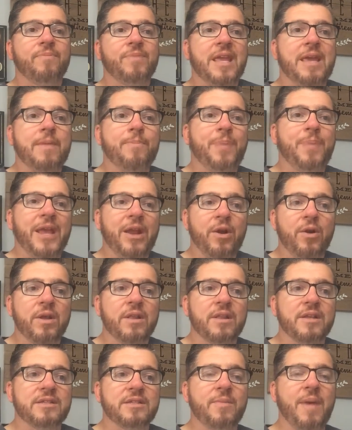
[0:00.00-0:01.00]

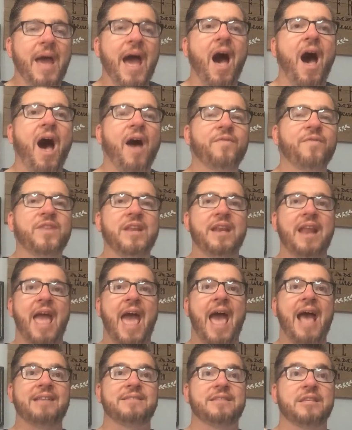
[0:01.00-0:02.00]
Imperialism often
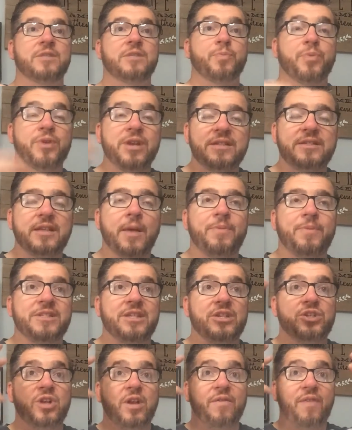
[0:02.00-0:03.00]
has this
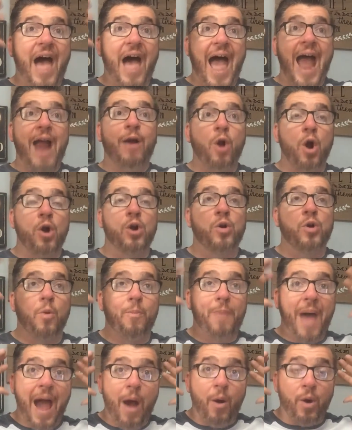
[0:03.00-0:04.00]
presupposition of hierarchical
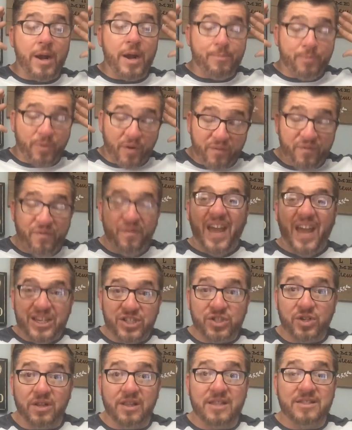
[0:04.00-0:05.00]
power and
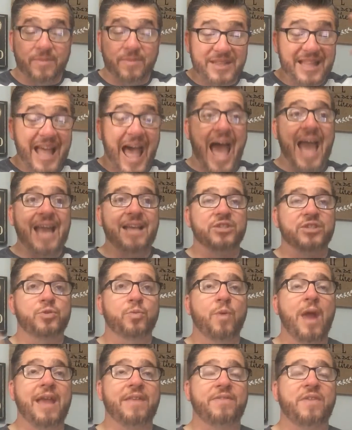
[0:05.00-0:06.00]
professionalism at the highest
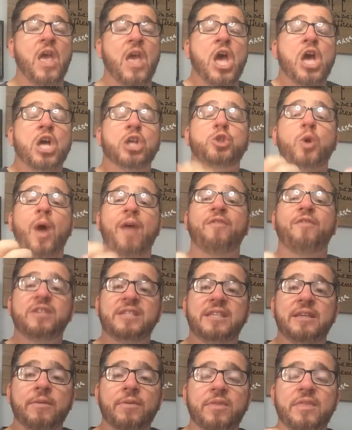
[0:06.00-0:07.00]
ranks. So
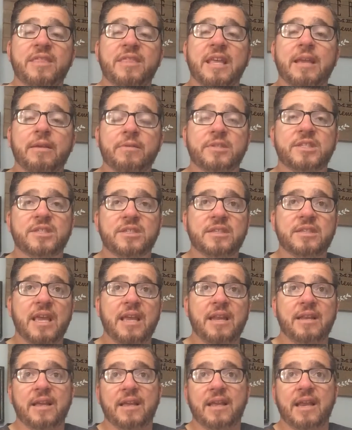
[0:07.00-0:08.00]
everything
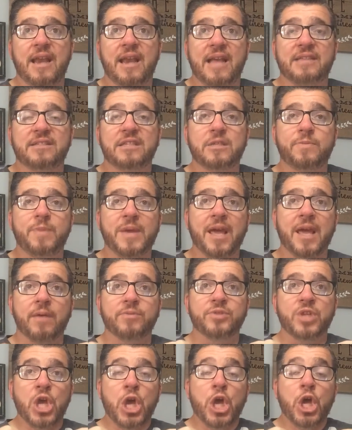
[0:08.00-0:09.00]
in essence
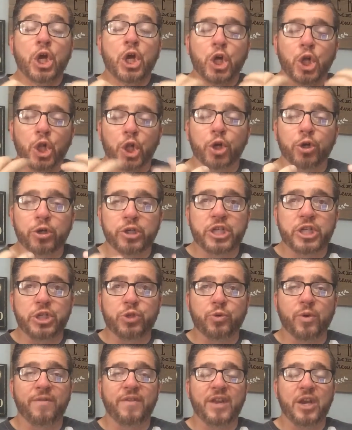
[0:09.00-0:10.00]
becomes
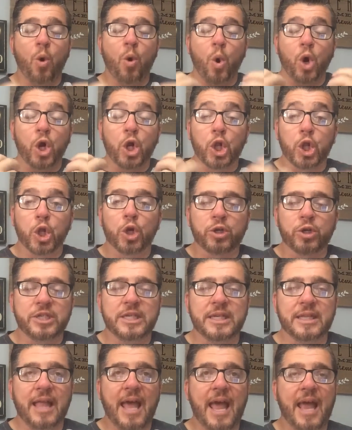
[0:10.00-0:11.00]
clergy-driven or
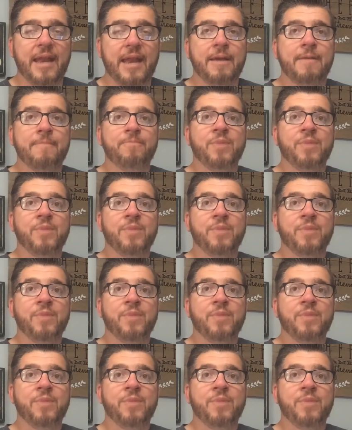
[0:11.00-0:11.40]
clergy-led.